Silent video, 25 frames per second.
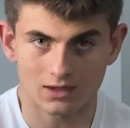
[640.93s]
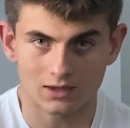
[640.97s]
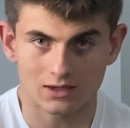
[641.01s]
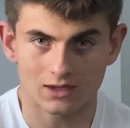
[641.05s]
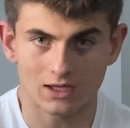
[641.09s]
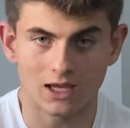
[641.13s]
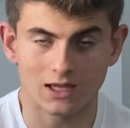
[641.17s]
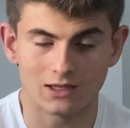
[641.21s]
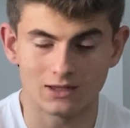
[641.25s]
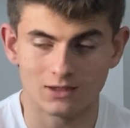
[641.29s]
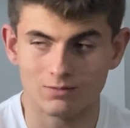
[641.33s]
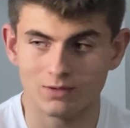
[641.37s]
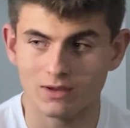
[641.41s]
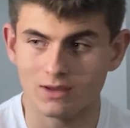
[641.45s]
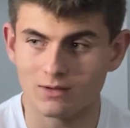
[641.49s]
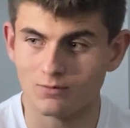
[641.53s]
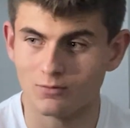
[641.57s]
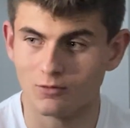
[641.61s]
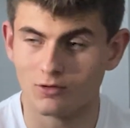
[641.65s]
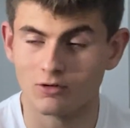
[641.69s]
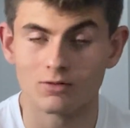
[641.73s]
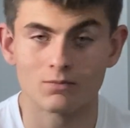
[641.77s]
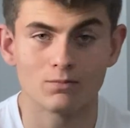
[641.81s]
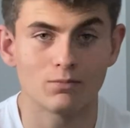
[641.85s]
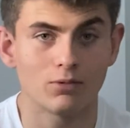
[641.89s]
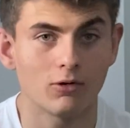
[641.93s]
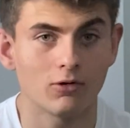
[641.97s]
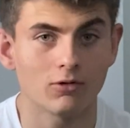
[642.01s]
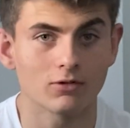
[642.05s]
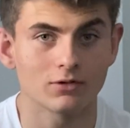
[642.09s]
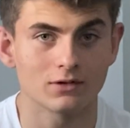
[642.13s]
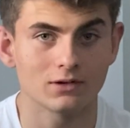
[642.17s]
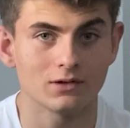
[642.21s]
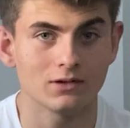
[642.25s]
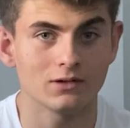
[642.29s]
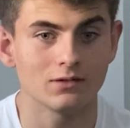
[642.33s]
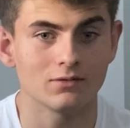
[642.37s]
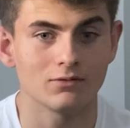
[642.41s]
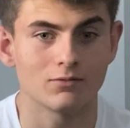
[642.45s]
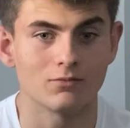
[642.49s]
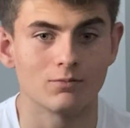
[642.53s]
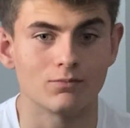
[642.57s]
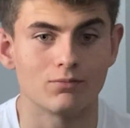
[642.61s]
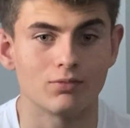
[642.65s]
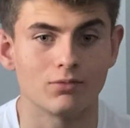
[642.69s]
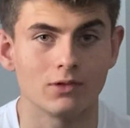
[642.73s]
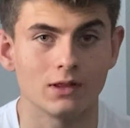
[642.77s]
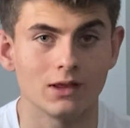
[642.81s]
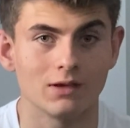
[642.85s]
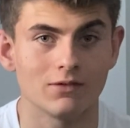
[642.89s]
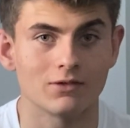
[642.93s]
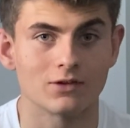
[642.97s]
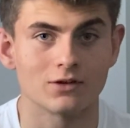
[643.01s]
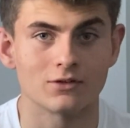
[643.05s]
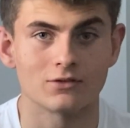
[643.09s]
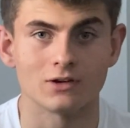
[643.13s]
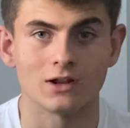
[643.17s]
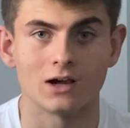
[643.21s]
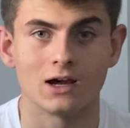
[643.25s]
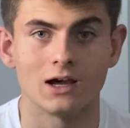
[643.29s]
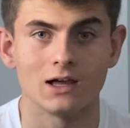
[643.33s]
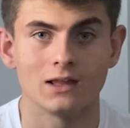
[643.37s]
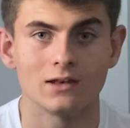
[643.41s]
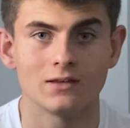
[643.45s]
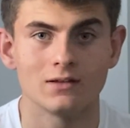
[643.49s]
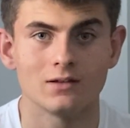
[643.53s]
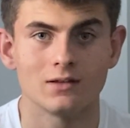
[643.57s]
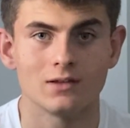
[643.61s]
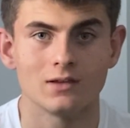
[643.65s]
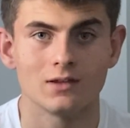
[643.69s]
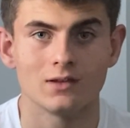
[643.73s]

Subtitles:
tend to be more important, believe it or not,